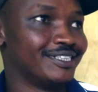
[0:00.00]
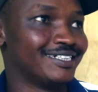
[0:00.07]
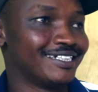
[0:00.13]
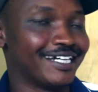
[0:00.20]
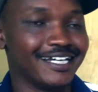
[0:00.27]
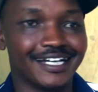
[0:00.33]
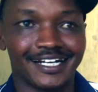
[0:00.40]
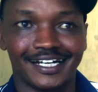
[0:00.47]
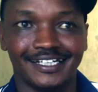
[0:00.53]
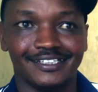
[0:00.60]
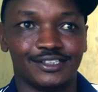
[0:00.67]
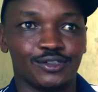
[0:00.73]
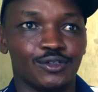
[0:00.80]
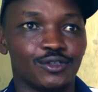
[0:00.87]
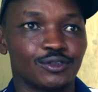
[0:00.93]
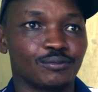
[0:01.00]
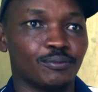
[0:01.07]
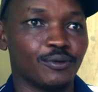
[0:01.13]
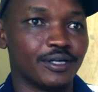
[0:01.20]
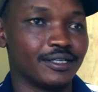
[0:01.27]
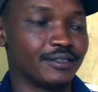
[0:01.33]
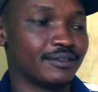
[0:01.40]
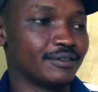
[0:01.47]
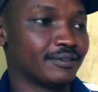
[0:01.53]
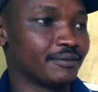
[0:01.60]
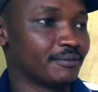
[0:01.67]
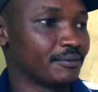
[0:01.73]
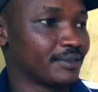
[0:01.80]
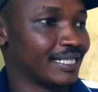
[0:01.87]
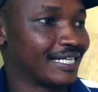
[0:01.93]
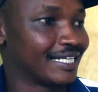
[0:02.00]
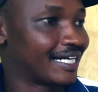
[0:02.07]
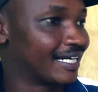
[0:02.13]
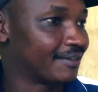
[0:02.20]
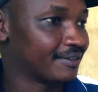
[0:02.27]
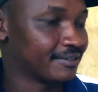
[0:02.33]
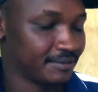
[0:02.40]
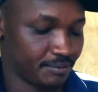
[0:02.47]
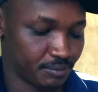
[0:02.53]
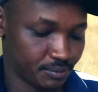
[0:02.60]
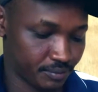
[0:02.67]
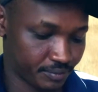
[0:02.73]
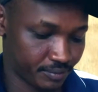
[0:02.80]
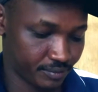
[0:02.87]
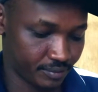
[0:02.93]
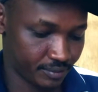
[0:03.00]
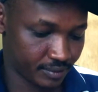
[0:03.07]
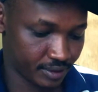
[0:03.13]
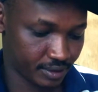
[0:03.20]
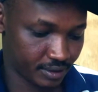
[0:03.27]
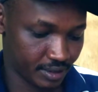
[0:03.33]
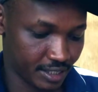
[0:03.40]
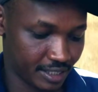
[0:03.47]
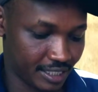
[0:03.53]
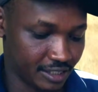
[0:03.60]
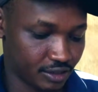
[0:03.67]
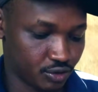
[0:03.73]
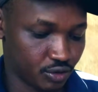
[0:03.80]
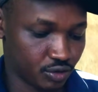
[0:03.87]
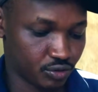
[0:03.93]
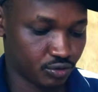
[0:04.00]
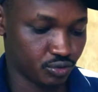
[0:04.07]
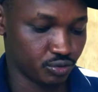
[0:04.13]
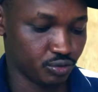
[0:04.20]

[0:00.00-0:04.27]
Now I can talk more, like I can talk to